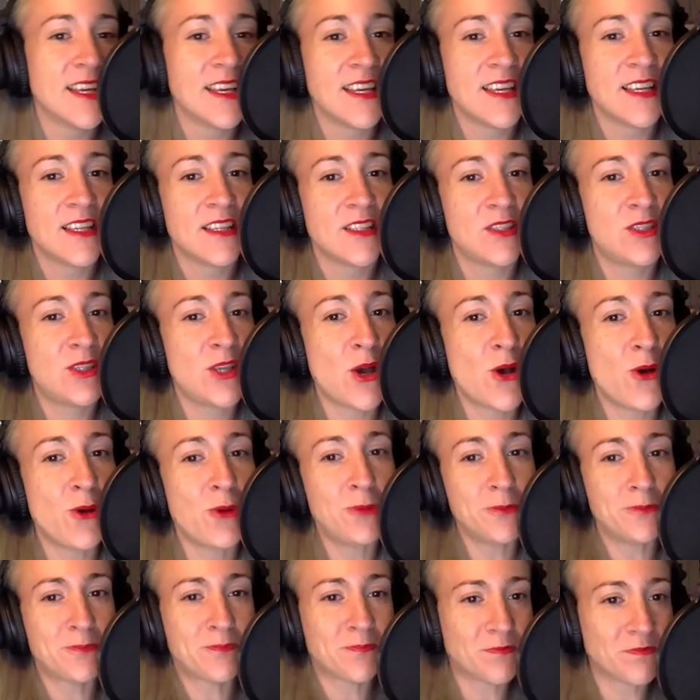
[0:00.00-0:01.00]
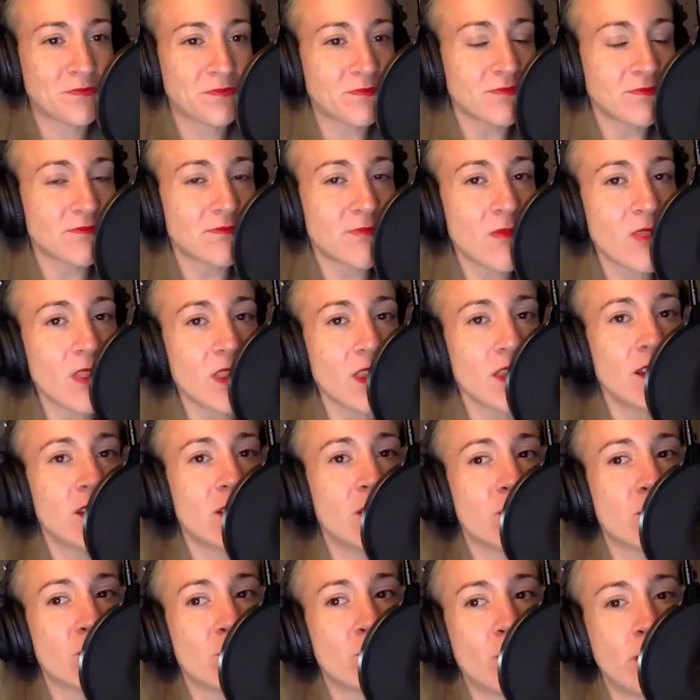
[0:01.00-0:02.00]
So
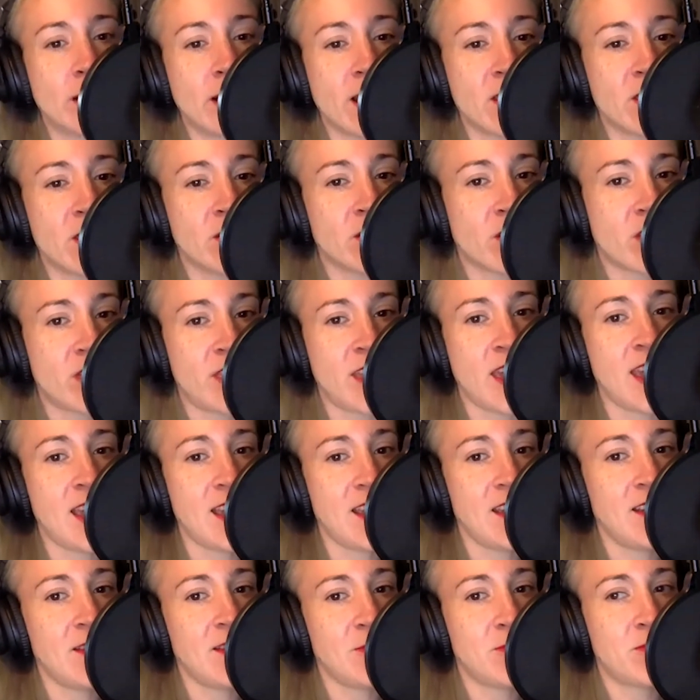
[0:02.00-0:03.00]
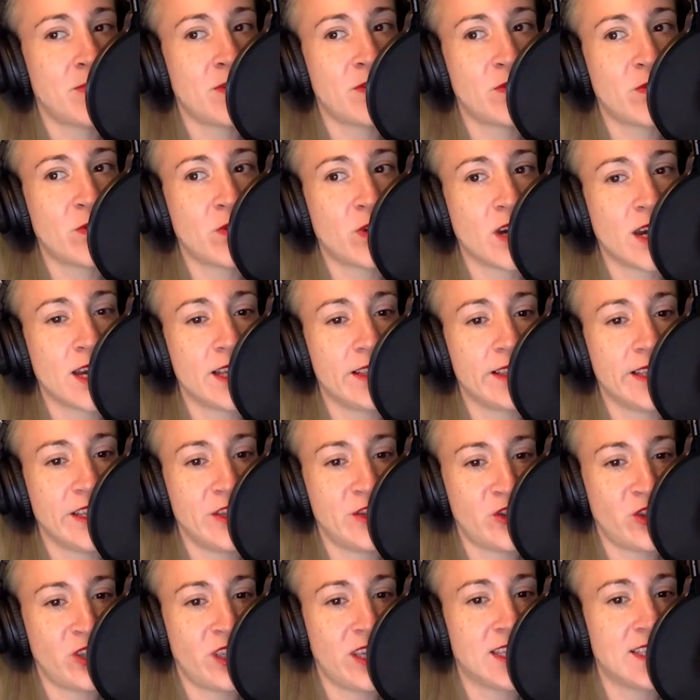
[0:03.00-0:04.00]
one other thing before I let
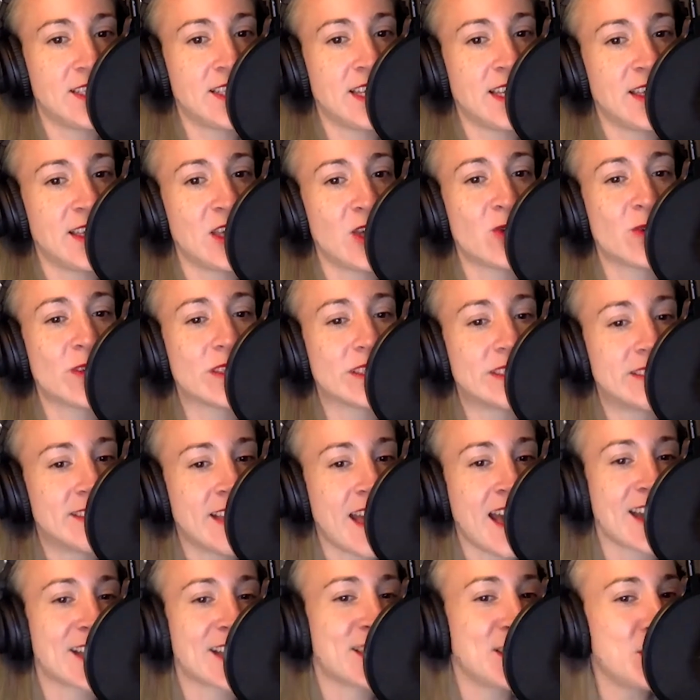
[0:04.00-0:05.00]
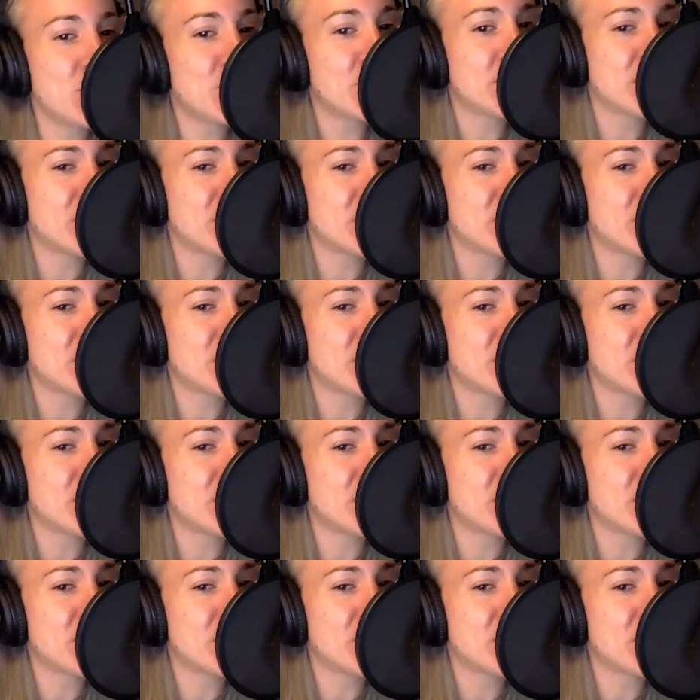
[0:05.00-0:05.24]
Julia tell you exactly what the